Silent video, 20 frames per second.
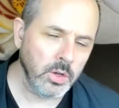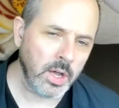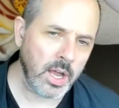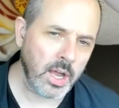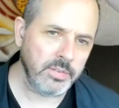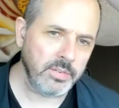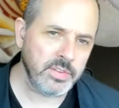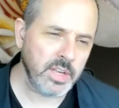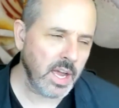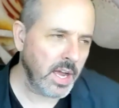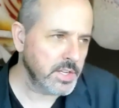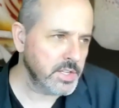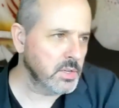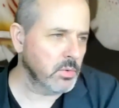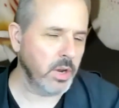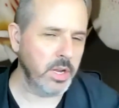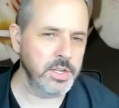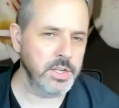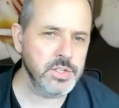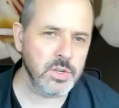You'll have to
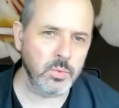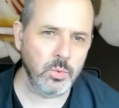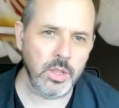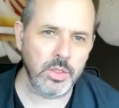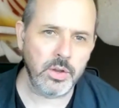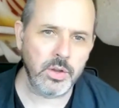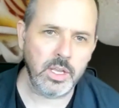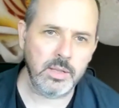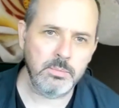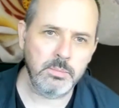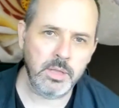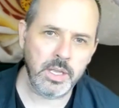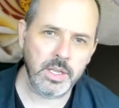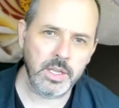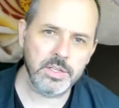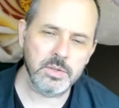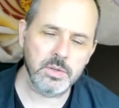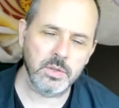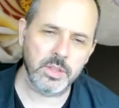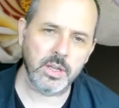ask Reza whether
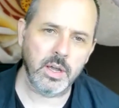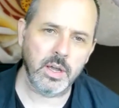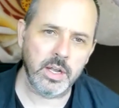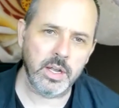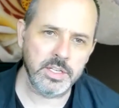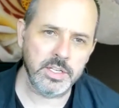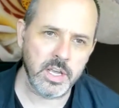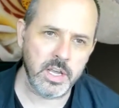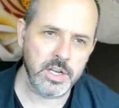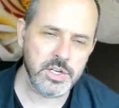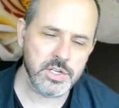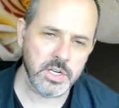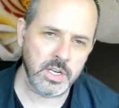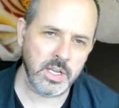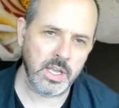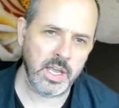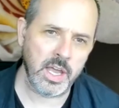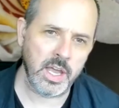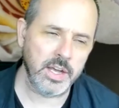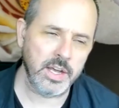the
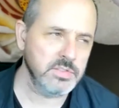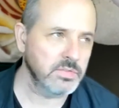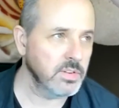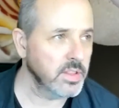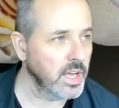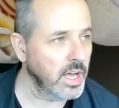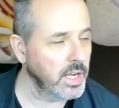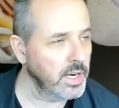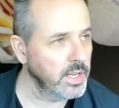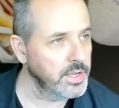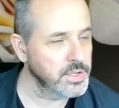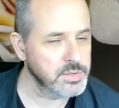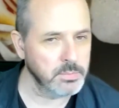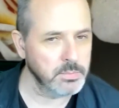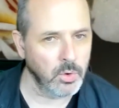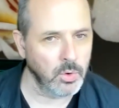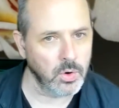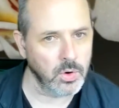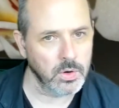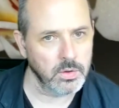connotation he has for that
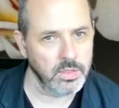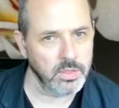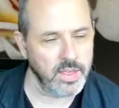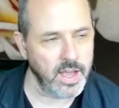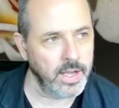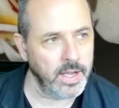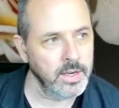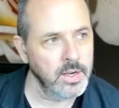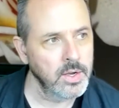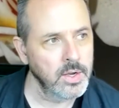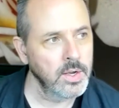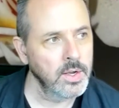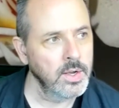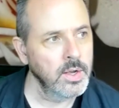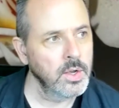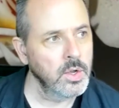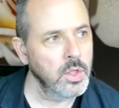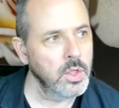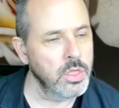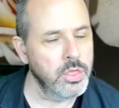is more that
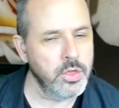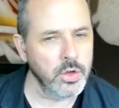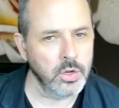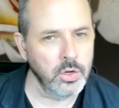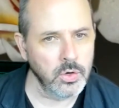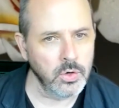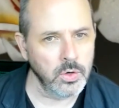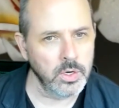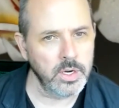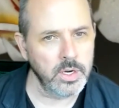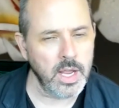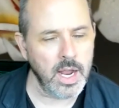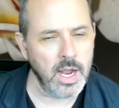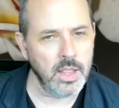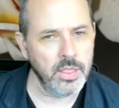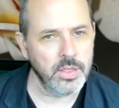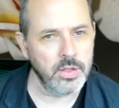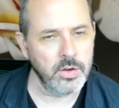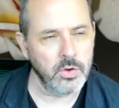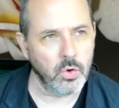the
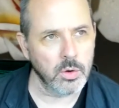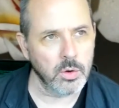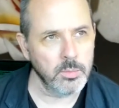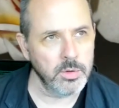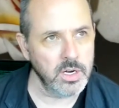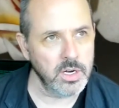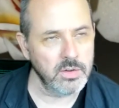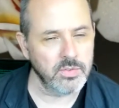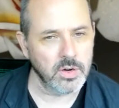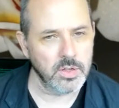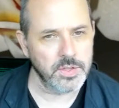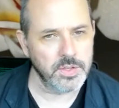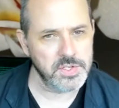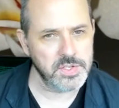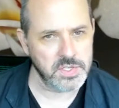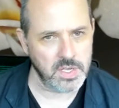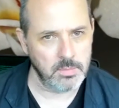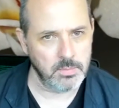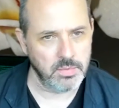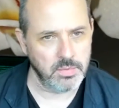good and the normative are
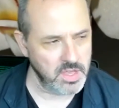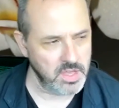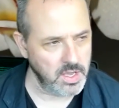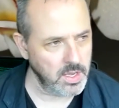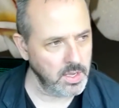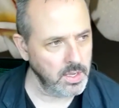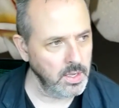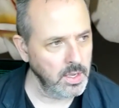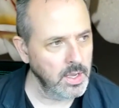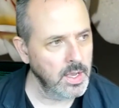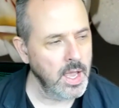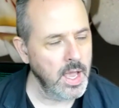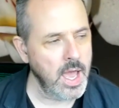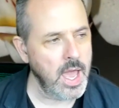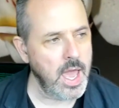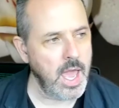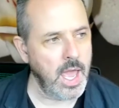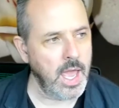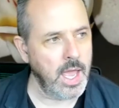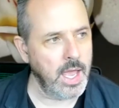the same thing,
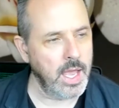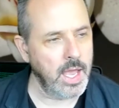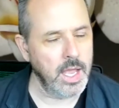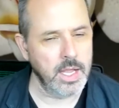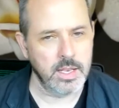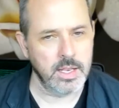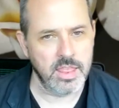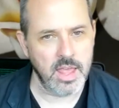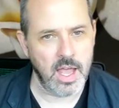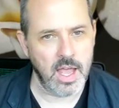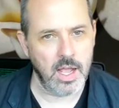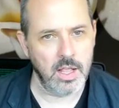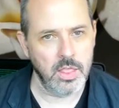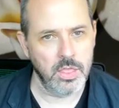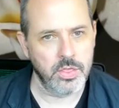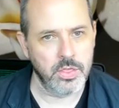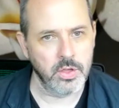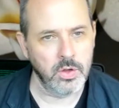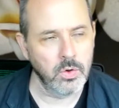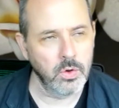and
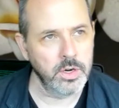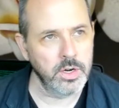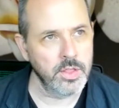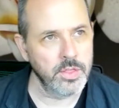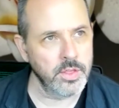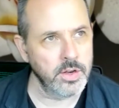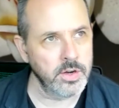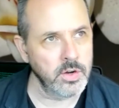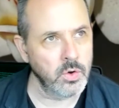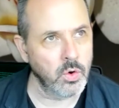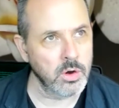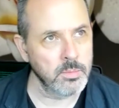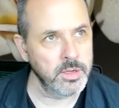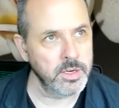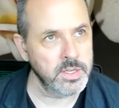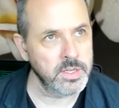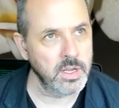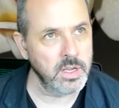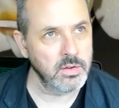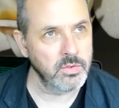that the good and the
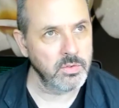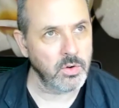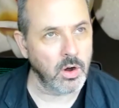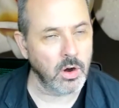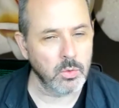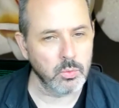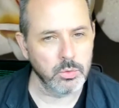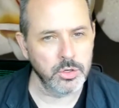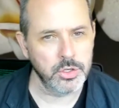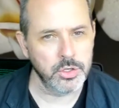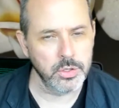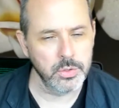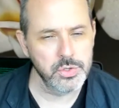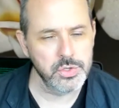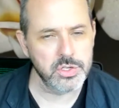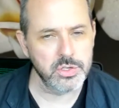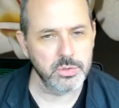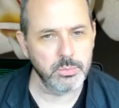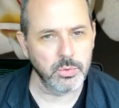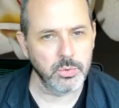normative are
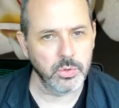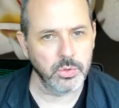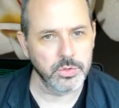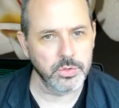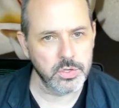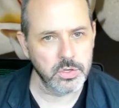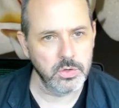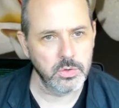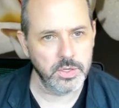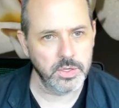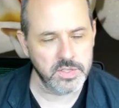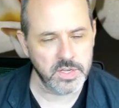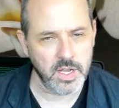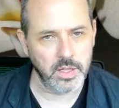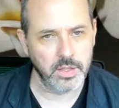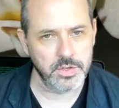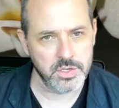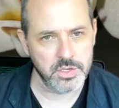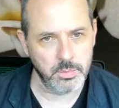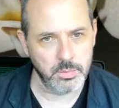reducible to
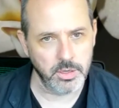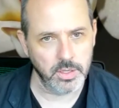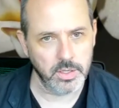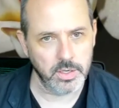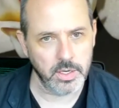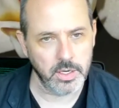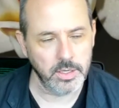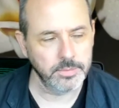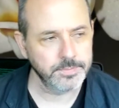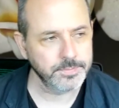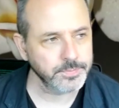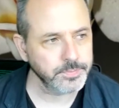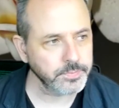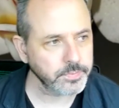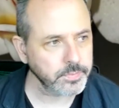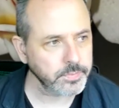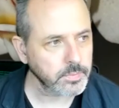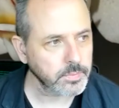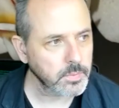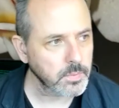intelligibility,
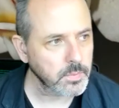